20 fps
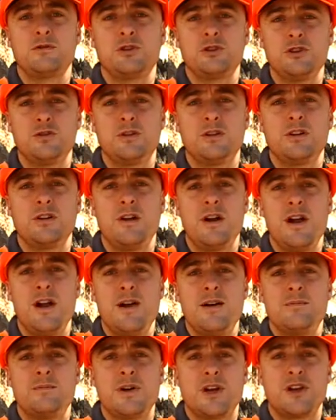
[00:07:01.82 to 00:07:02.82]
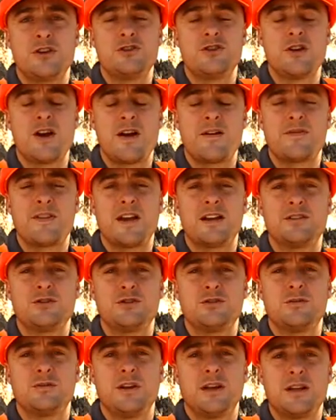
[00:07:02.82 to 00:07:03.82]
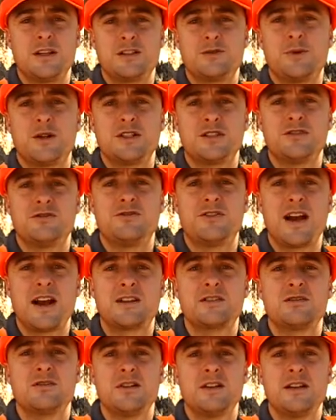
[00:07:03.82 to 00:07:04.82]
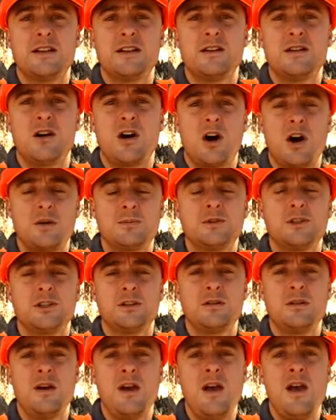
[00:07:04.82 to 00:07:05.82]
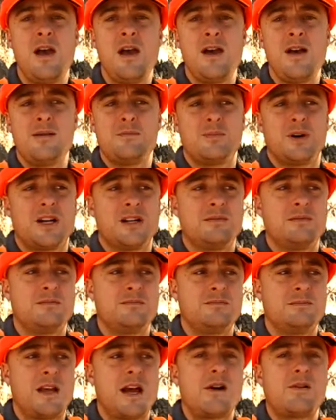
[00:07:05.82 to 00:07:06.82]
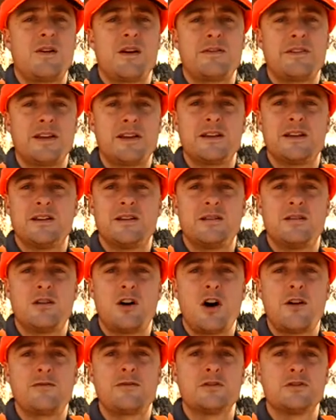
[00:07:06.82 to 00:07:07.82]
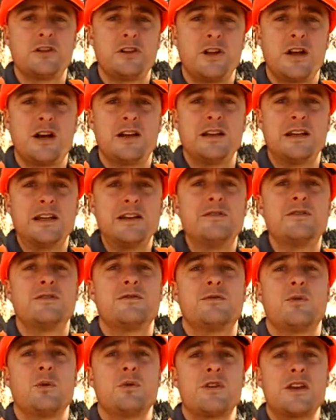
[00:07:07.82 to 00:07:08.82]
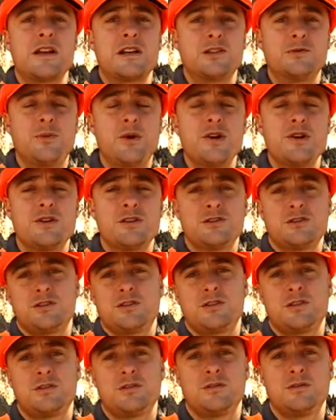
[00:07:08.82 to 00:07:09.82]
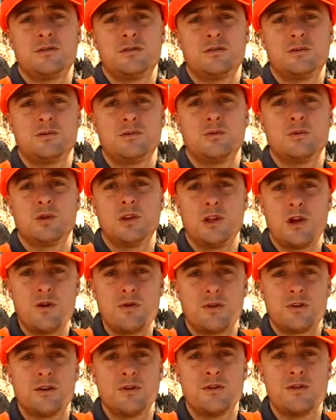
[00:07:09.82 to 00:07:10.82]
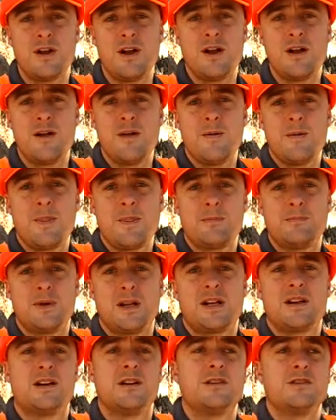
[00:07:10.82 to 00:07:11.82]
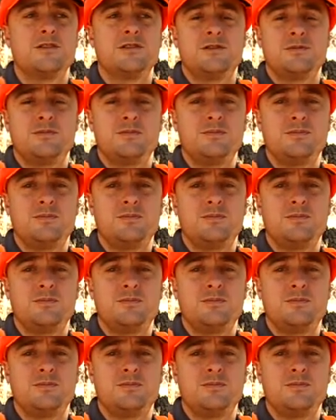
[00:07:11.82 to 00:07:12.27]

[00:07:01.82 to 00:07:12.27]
shooter, because you have that inexpensive factory option. But now I think it offers a lot even for the experienced reloader, because